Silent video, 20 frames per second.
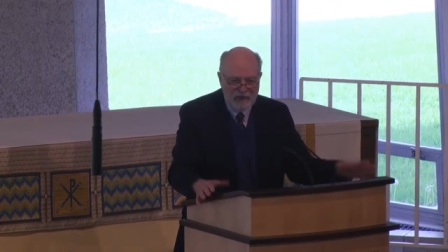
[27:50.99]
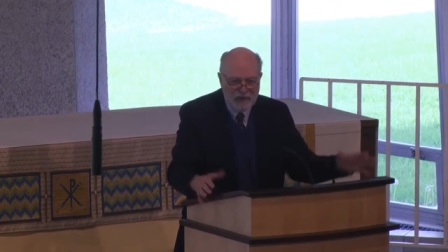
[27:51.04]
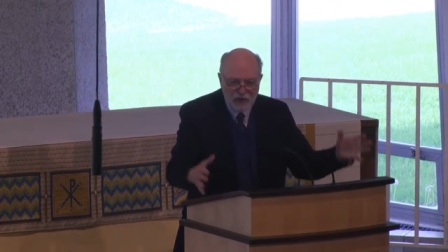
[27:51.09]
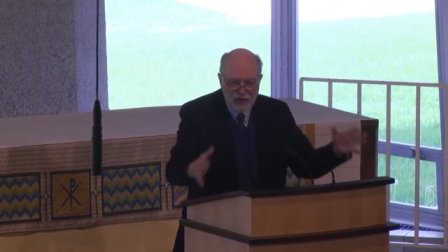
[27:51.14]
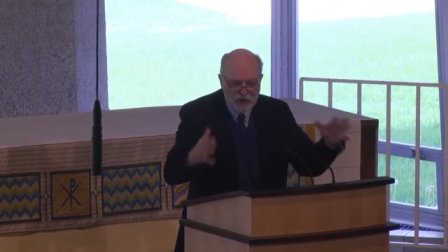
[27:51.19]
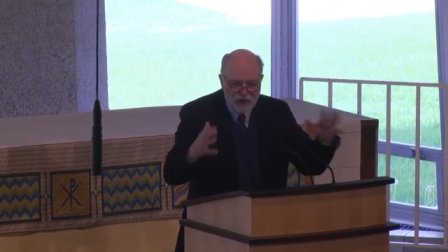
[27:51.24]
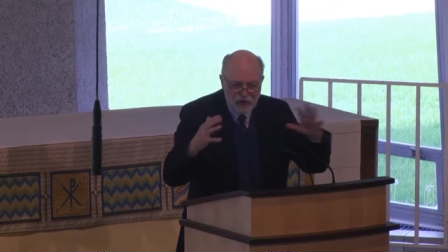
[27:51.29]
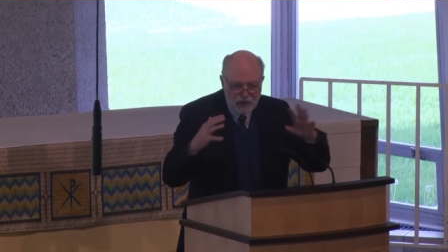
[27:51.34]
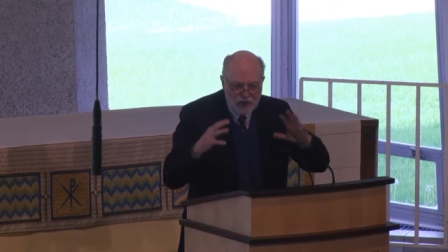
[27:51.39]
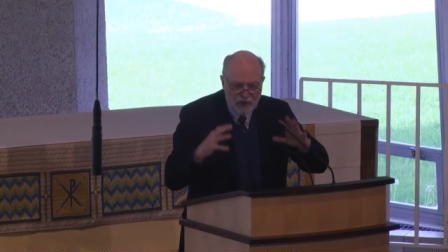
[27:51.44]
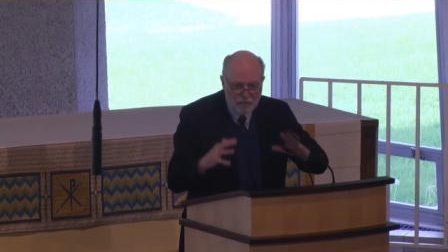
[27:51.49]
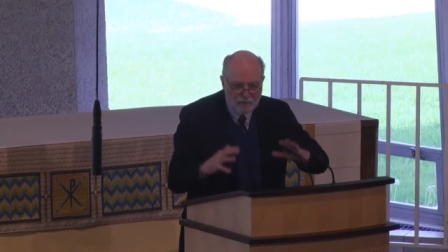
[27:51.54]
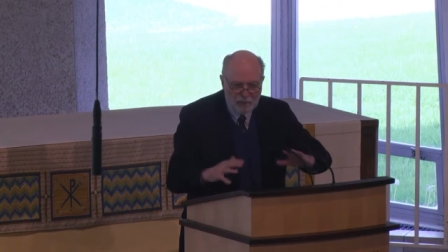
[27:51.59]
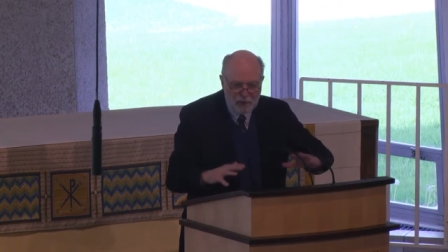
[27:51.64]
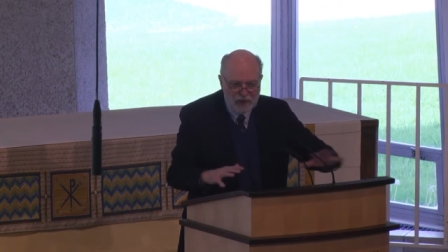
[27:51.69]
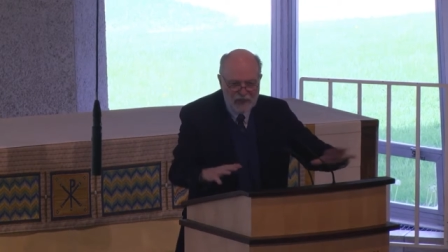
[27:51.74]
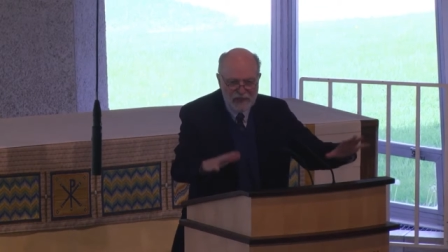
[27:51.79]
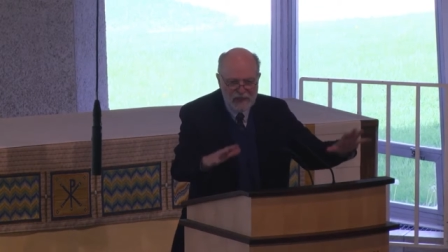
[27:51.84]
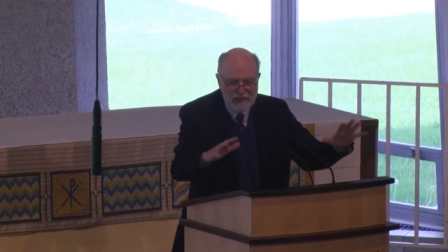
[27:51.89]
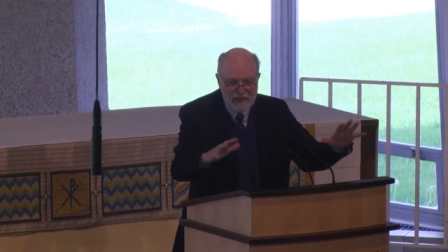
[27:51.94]
It just
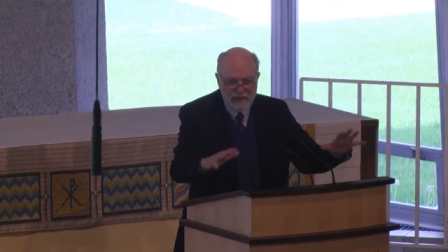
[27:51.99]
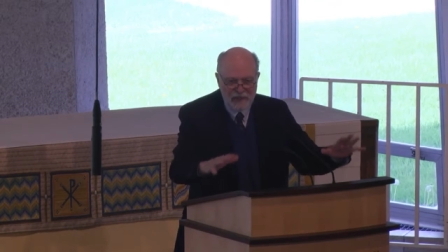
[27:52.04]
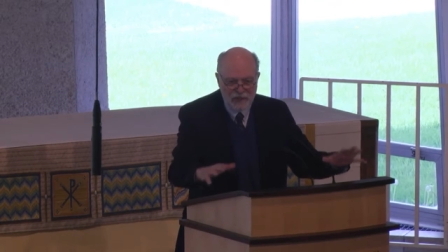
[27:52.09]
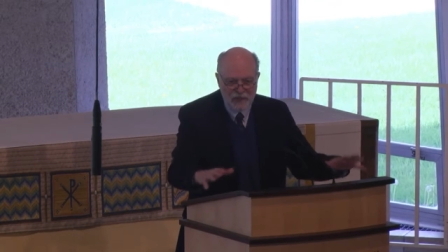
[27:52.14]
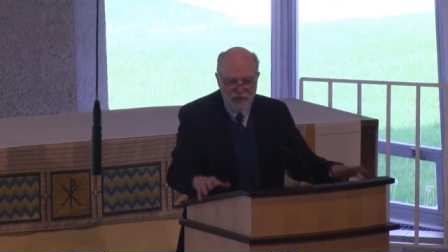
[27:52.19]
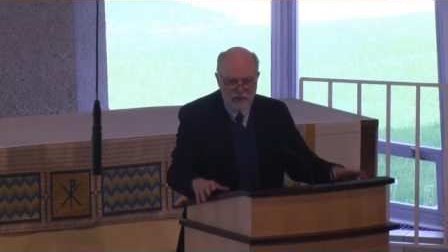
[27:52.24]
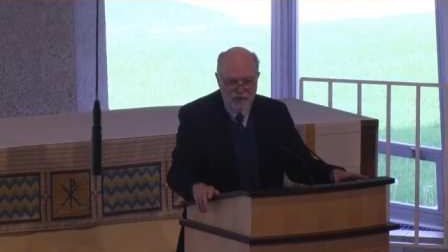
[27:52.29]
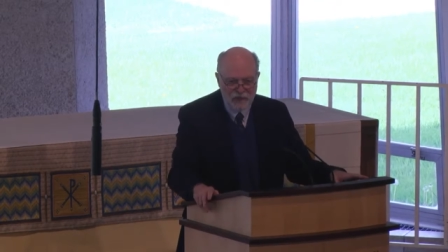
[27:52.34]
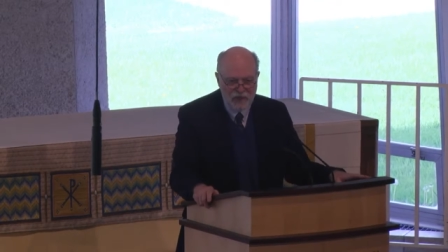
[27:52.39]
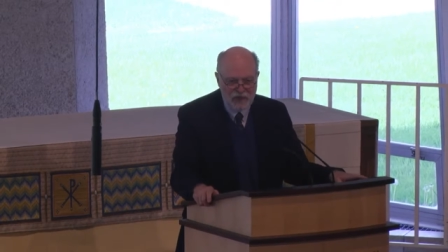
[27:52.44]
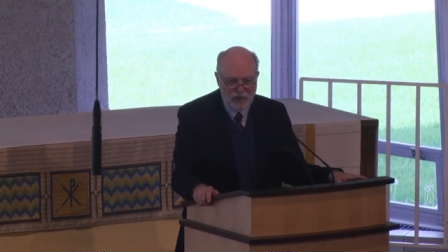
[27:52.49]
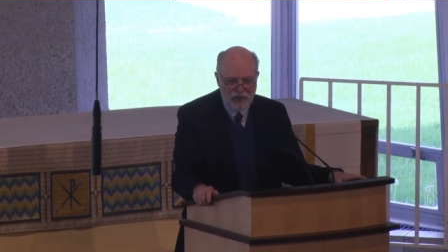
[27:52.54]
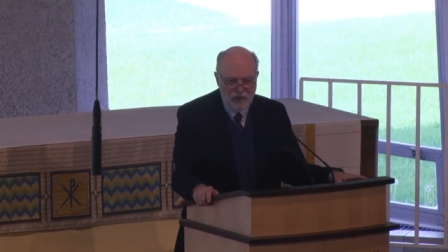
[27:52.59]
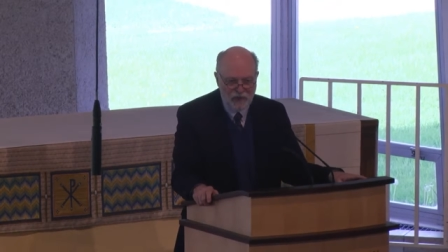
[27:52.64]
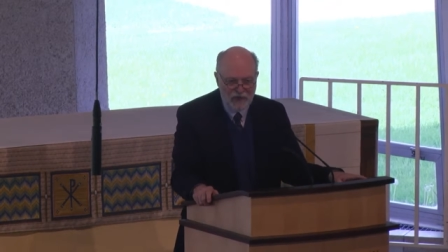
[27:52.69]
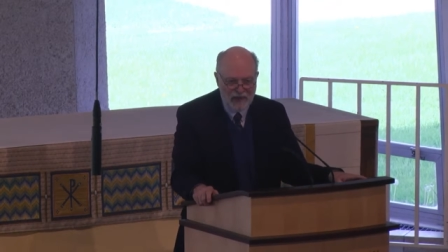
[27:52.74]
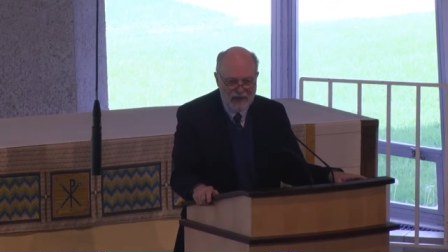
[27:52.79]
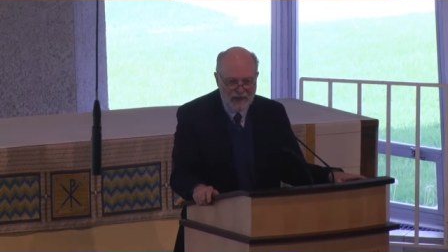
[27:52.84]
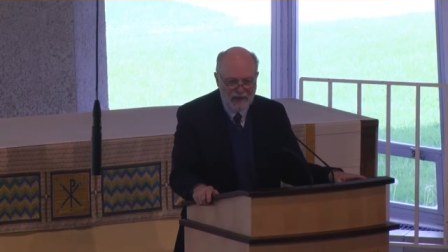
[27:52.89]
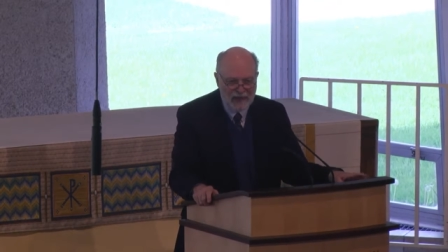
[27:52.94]
completely turns it
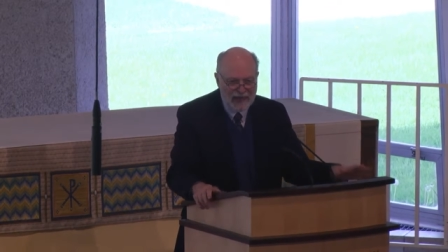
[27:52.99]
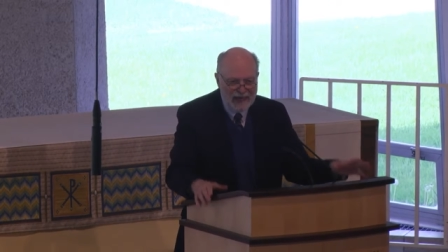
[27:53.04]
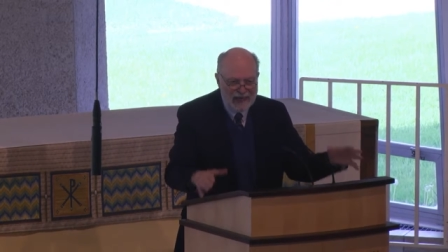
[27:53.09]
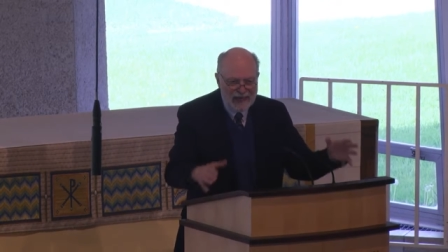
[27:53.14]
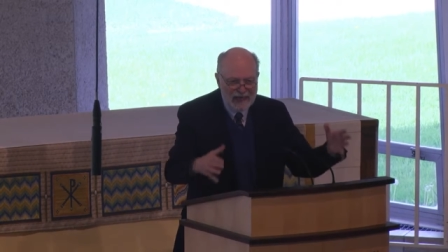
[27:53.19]
around.